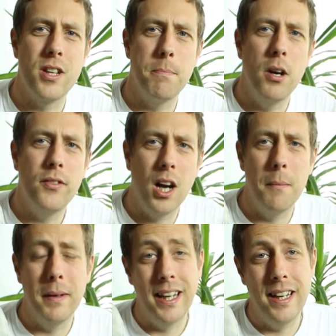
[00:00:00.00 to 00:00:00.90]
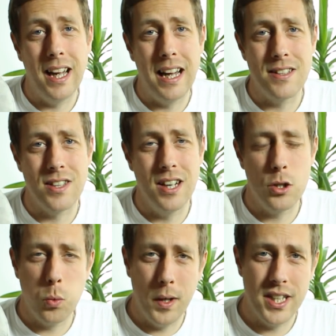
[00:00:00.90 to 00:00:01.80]
They're both coming in at
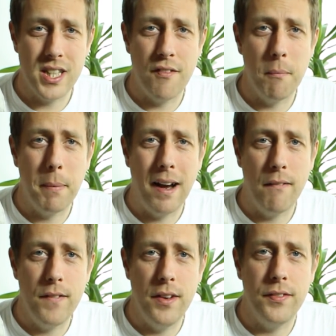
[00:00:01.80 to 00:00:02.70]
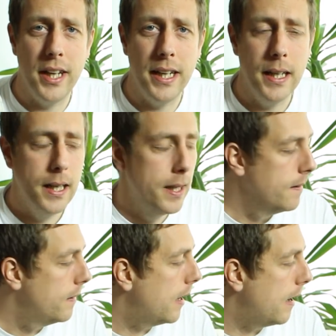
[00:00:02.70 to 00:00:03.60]
£27.50
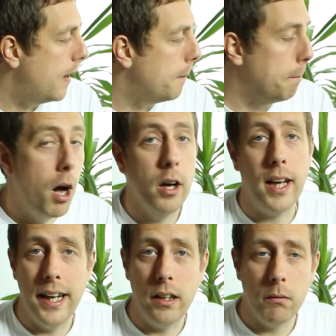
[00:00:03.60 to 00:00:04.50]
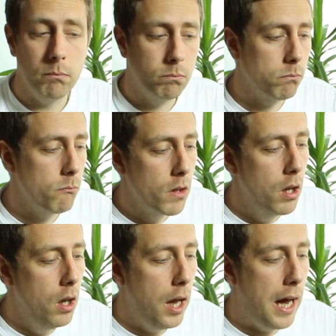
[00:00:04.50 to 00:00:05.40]
per cake.
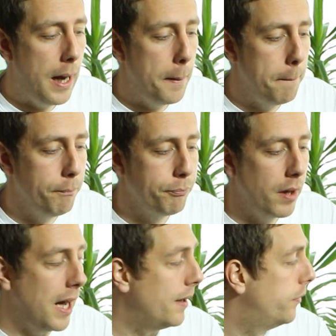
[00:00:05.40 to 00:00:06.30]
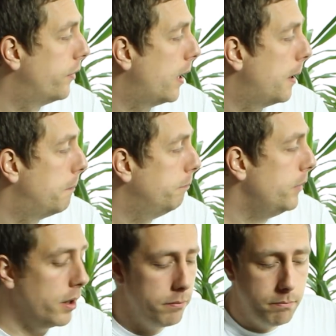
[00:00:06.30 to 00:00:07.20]
You
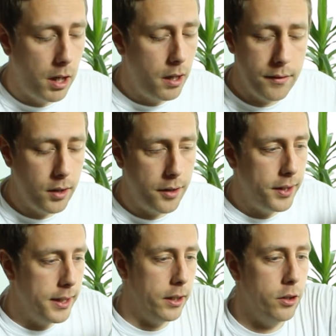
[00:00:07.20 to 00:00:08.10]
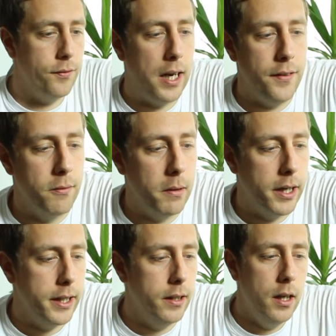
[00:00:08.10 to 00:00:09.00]
know, I think they're good value for
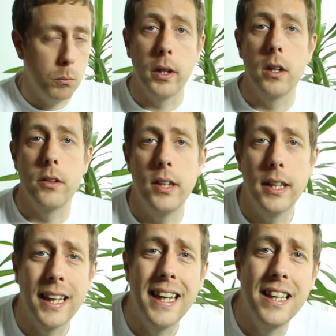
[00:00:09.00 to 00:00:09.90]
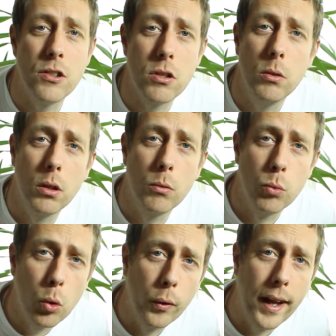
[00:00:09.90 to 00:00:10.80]
money. We're going to dig into the
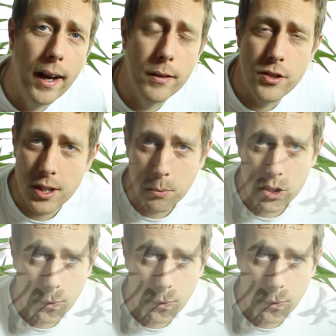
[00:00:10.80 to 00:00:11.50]
raw now and see.